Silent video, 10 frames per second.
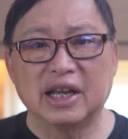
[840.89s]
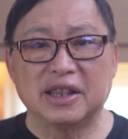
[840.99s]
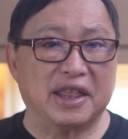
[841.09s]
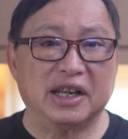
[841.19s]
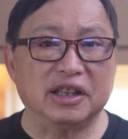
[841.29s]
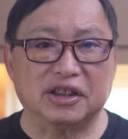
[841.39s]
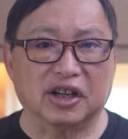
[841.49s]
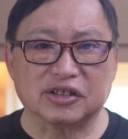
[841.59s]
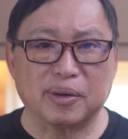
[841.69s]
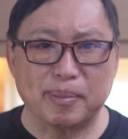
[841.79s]
then it
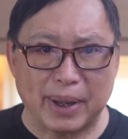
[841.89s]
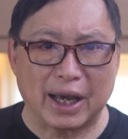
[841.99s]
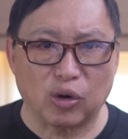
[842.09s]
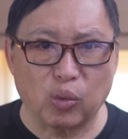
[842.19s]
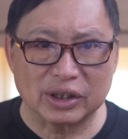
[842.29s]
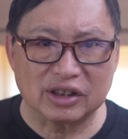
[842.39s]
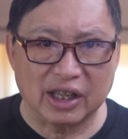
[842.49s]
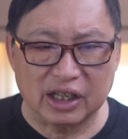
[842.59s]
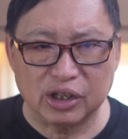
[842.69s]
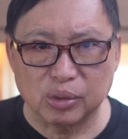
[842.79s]
doesn't matter what
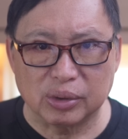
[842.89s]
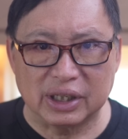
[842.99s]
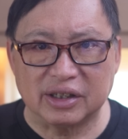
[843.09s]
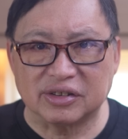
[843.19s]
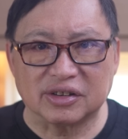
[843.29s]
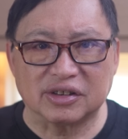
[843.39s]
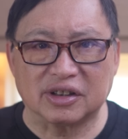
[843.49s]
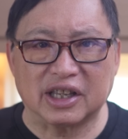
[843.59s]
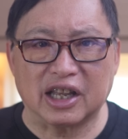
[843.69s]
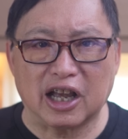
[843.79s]
data you leak since
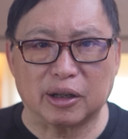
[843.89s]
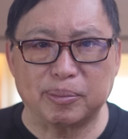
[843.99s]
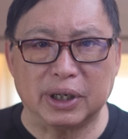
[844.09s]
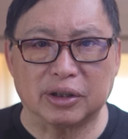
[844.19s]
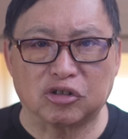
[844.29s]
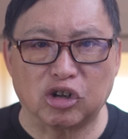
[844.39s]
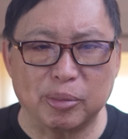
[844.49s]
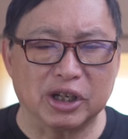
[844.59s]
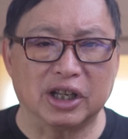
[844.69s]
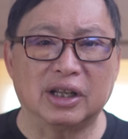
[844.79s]
it cannot be
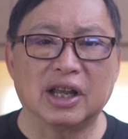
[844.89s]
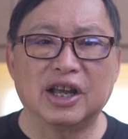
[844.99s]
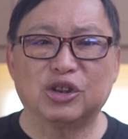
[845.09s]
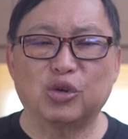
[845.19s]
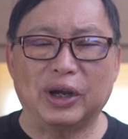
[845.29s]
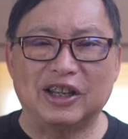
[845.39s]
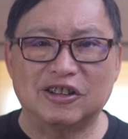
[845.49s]
attributed to a